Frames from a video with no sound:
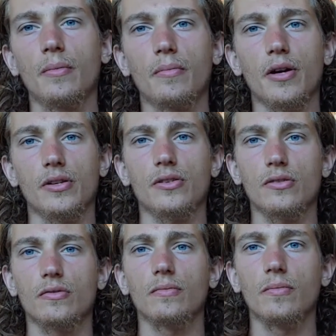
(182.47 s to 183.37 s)
by
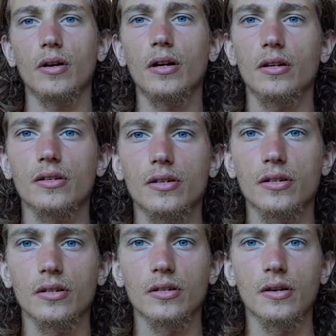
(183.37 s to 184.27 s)
so much
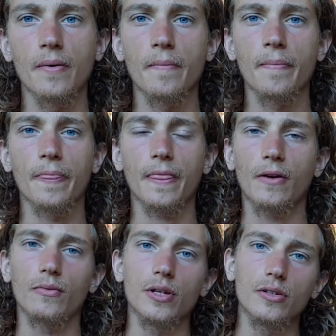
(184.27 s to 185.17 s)

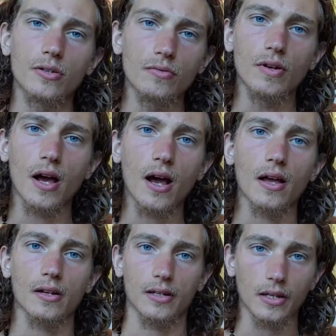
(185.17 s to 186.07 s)
that we do not
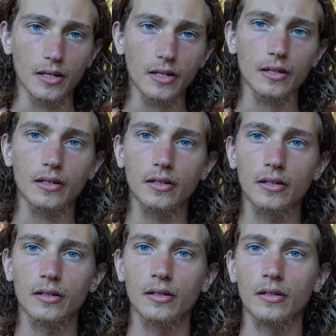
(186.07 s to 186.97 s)
need.
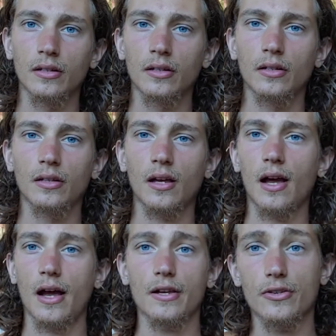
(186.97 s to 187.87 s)

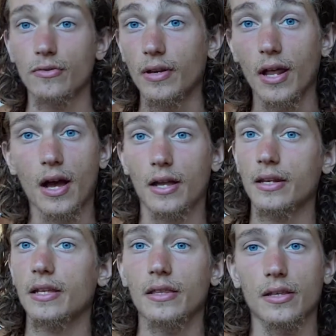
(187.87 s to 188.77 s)
I do not
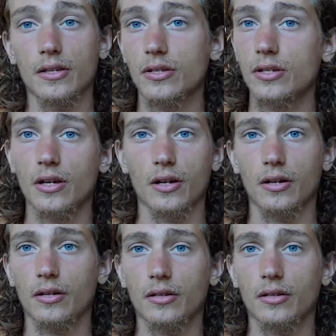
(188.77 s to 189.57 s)
need this chair.